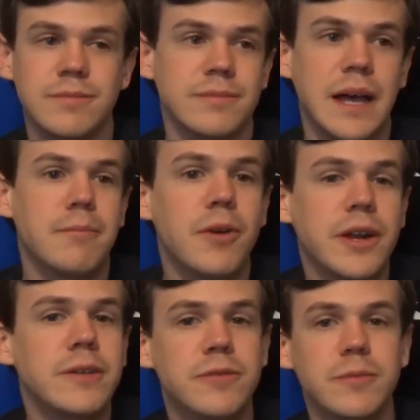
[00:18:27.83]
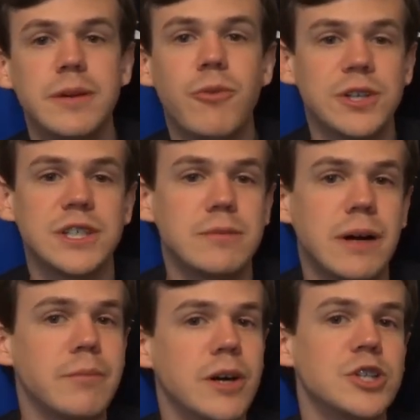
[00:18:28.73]
That money for me wasn't in
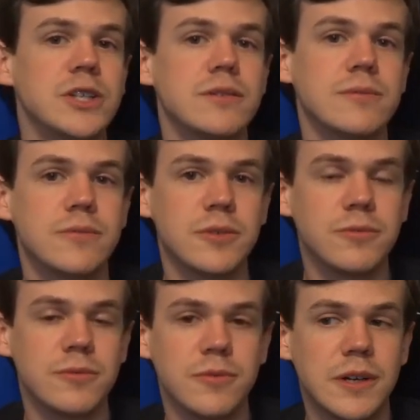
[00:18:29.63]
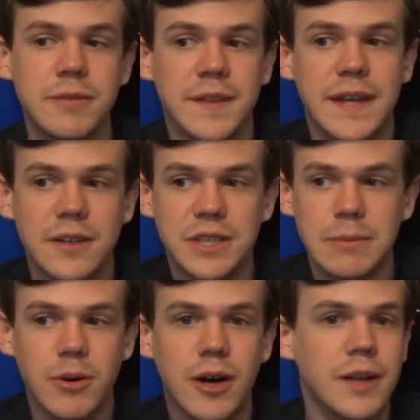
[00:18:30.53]
my budget. For for everything else I
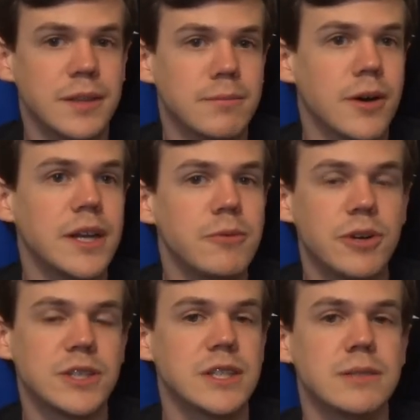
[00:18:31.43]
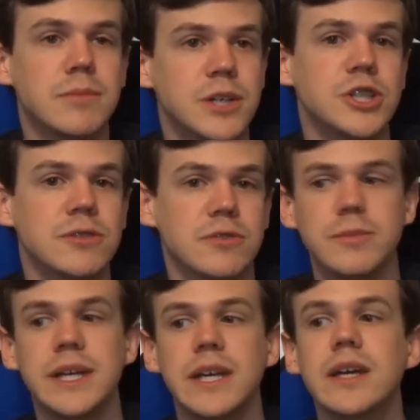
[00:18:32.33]
bought, the money wasn't in the budget for
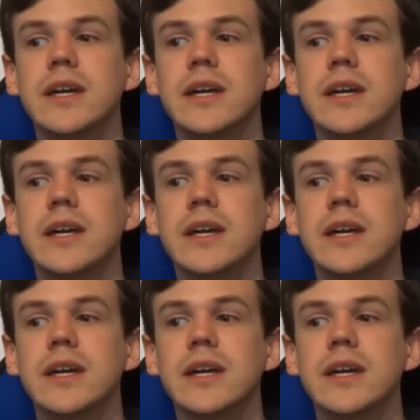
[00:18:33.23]
me